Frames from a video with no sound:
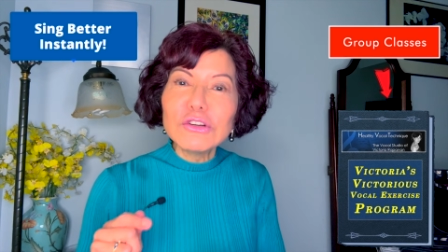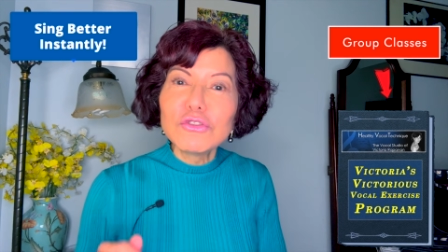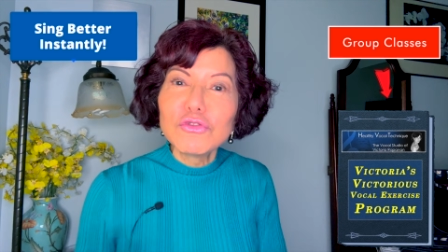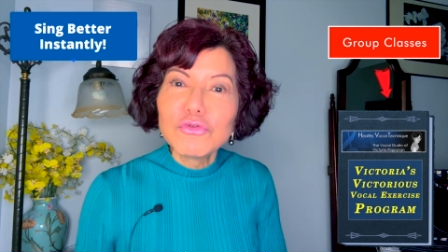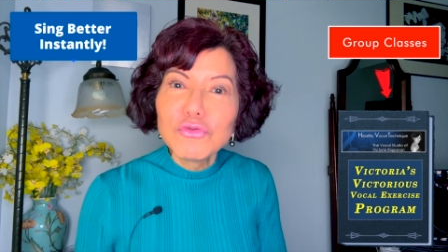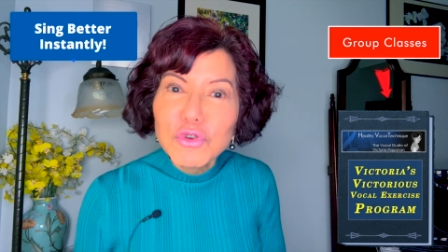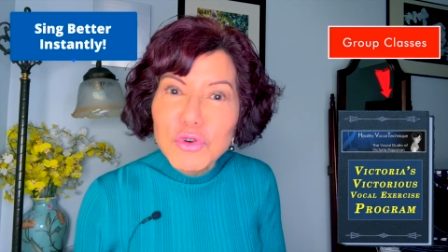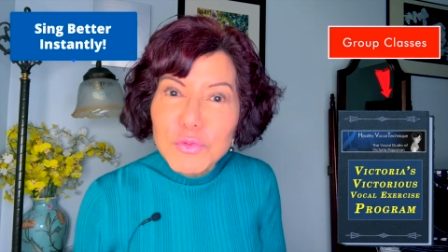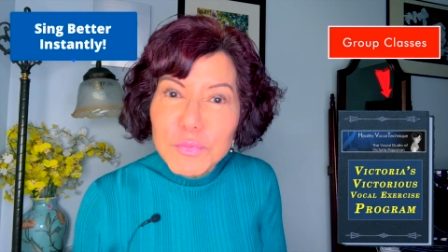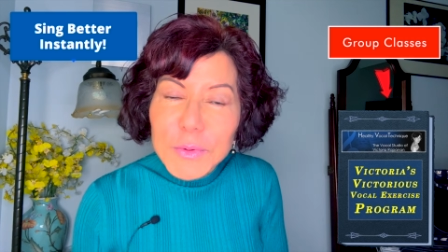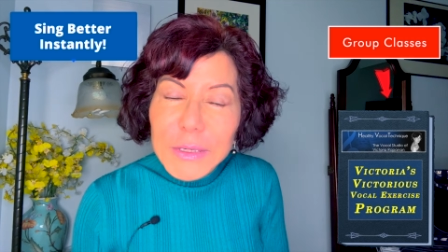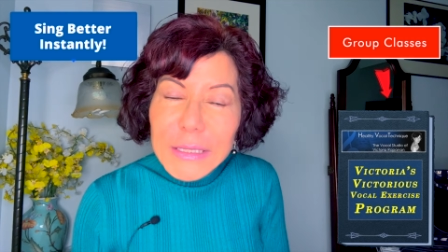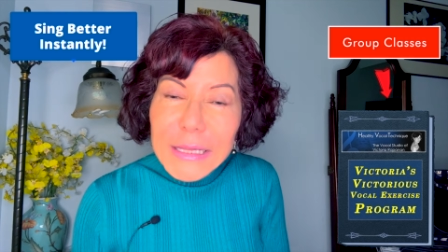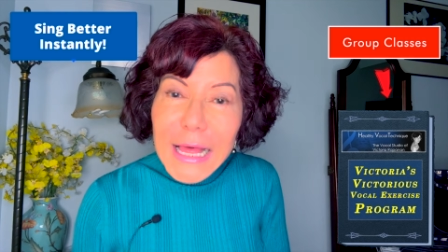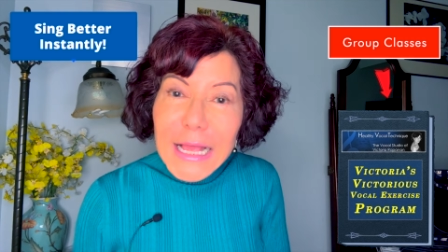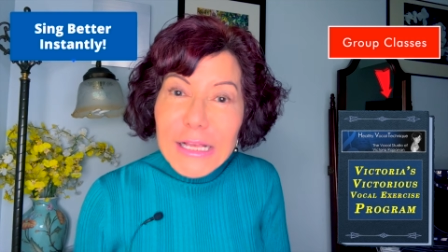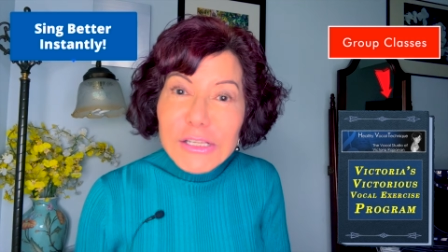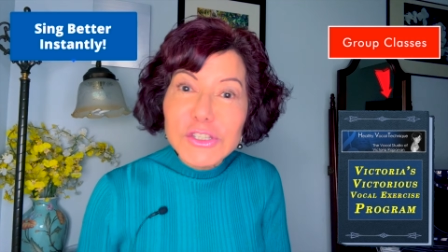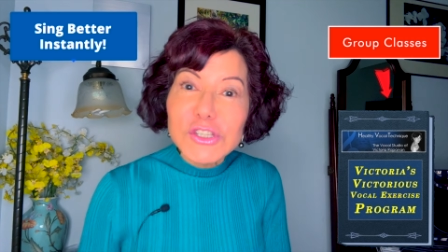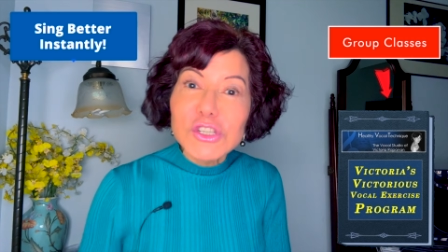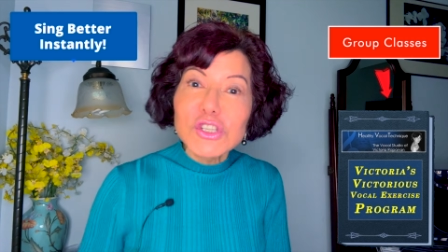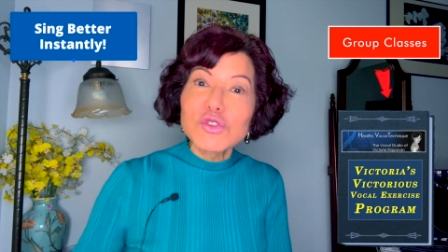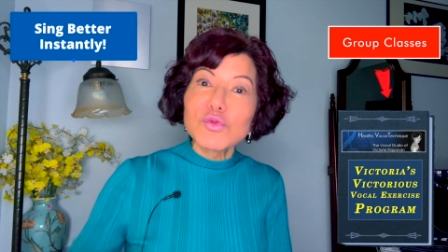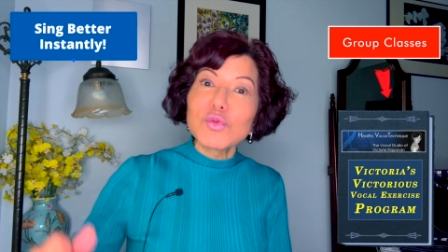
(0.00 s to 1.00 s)
group
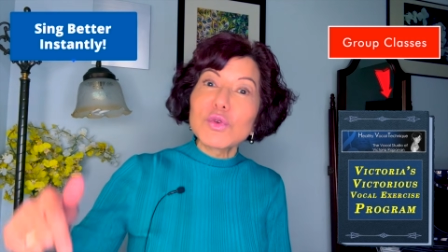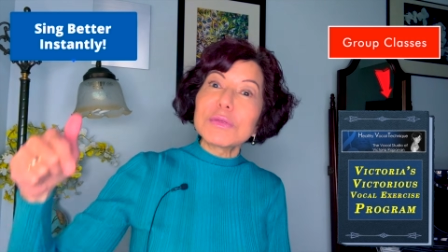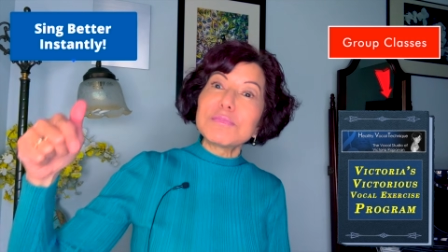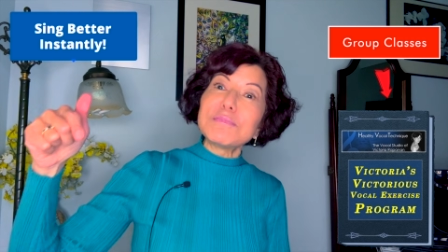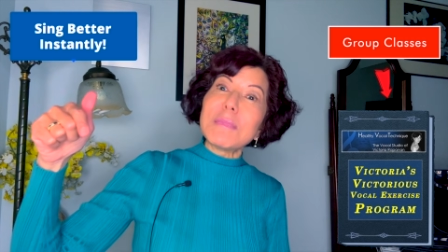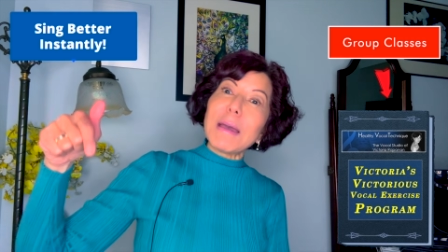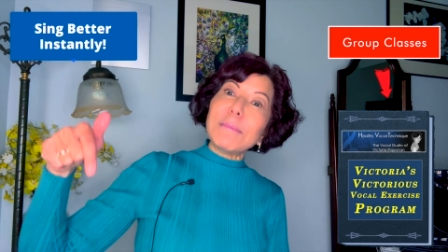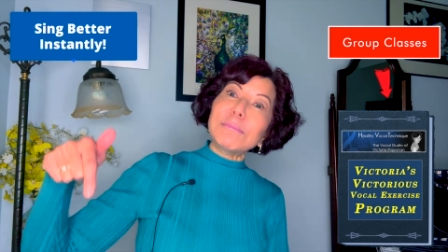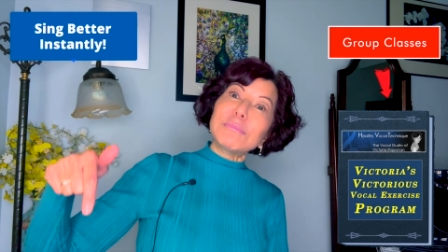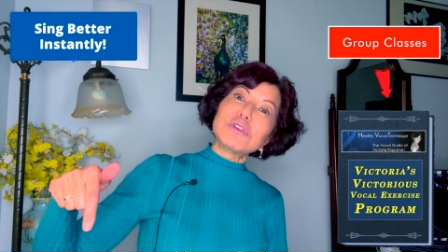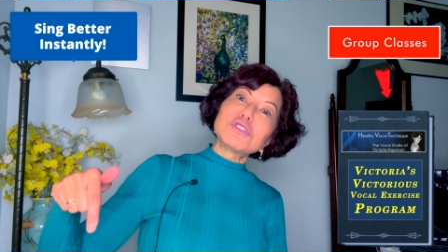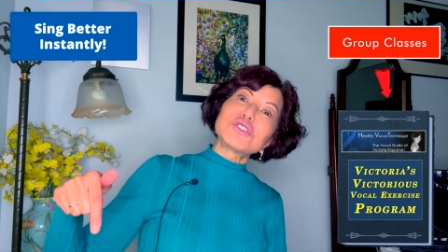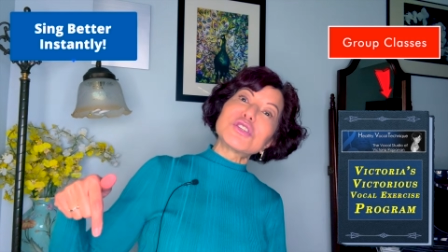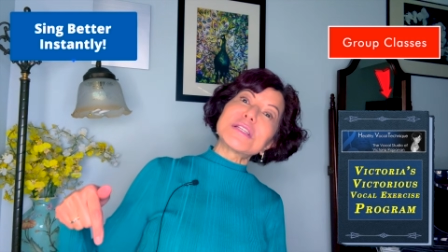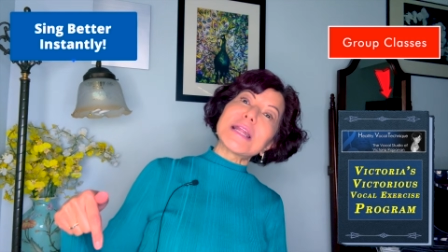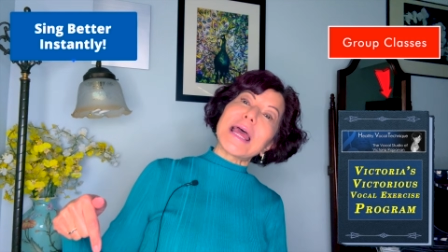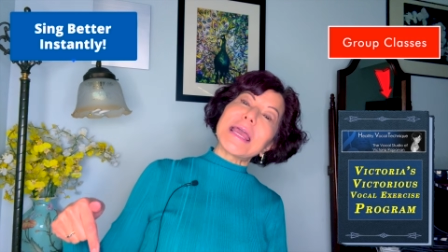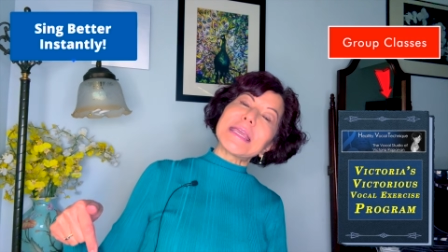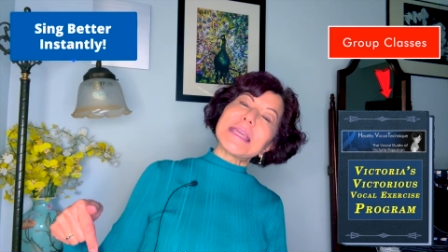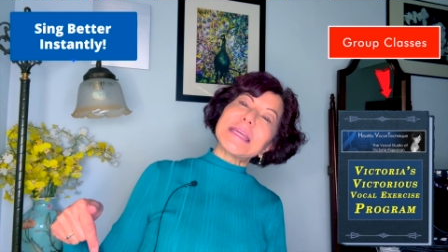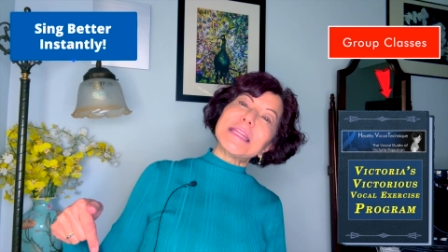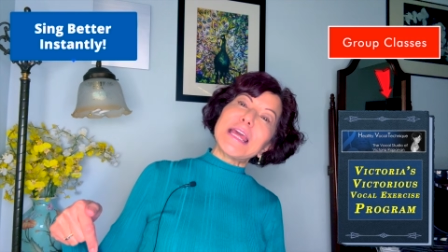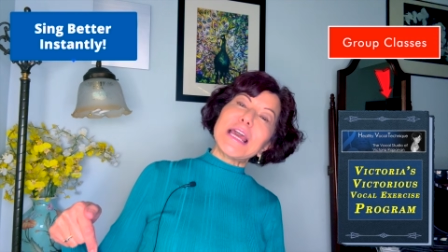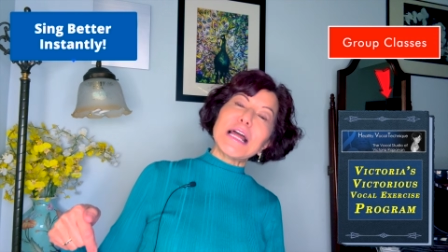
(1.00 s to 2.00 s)
classes with members and I
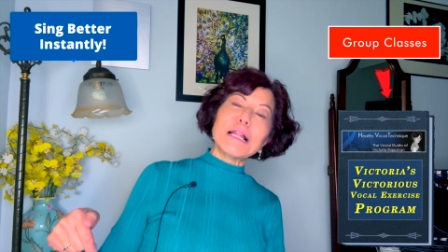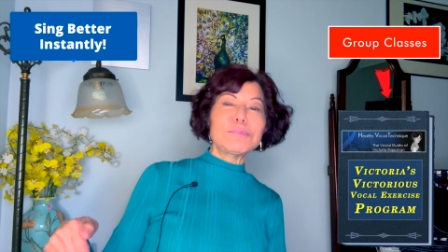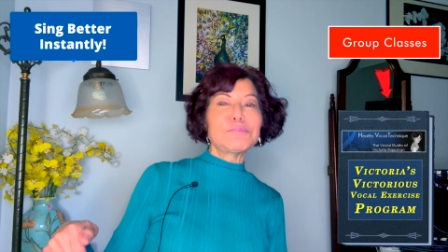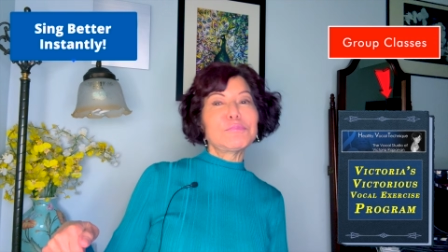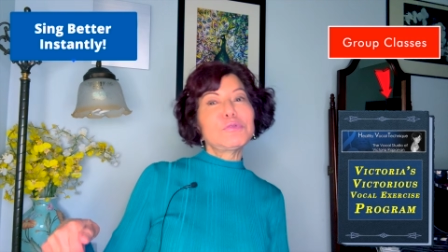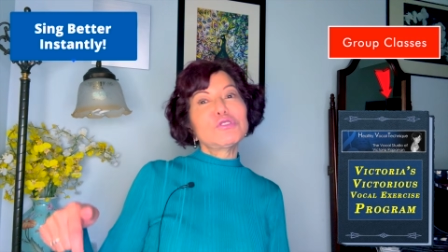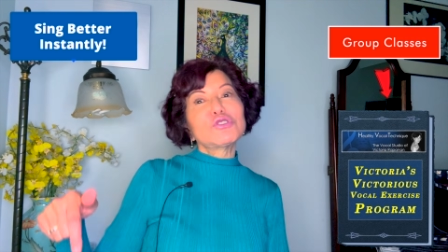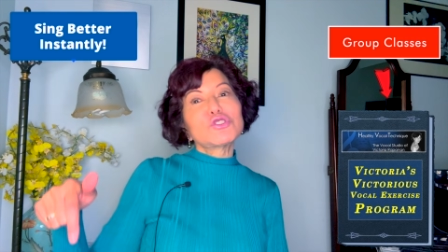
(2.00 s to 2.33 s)
can help you.